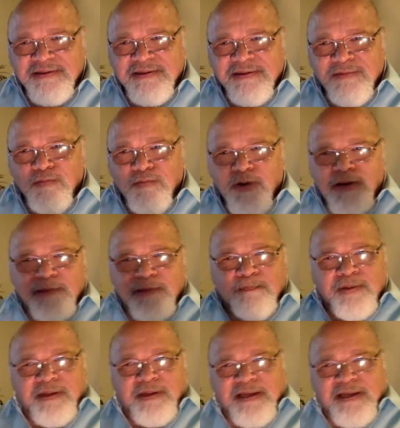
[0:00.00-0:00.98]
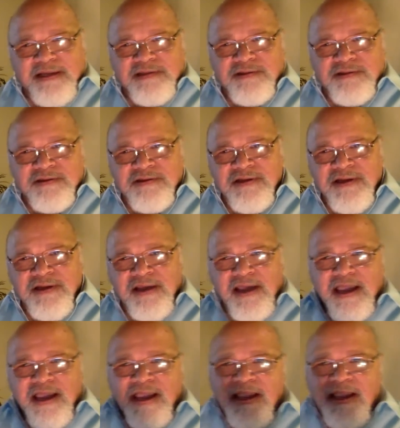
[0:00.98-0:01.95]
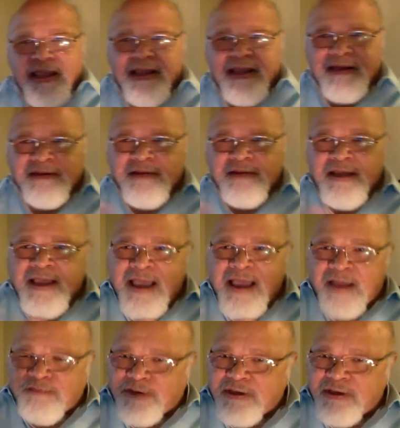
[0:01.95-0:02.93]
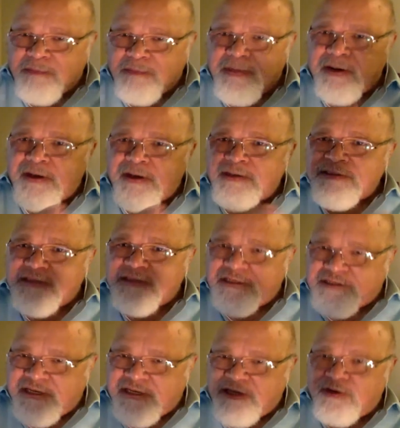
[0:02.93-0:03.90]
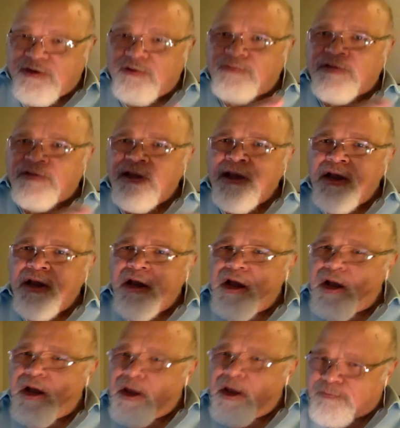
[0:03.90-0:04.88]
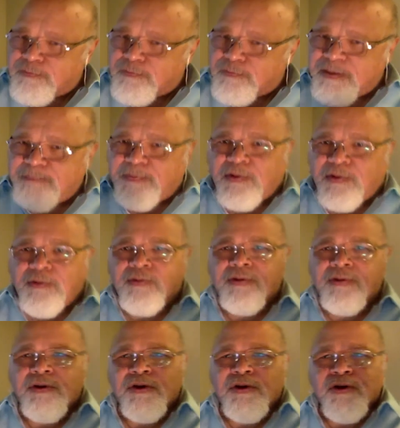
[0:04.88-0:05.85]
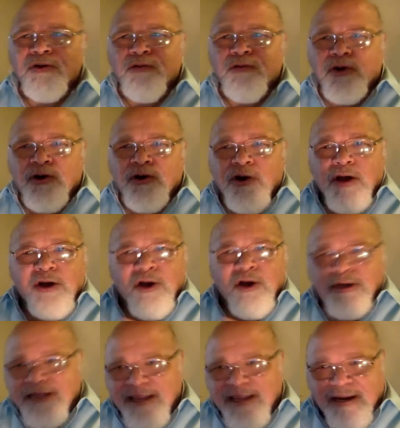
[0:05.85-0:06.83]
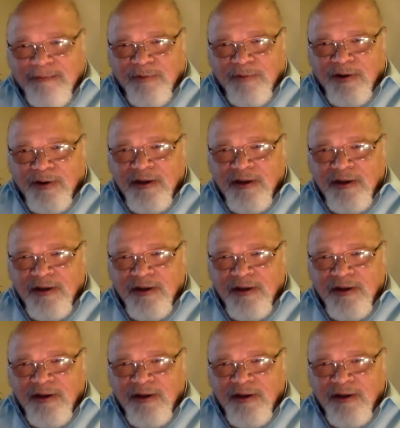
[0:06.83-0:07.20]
where the police and African Americans, Latinos, other people were caught on camera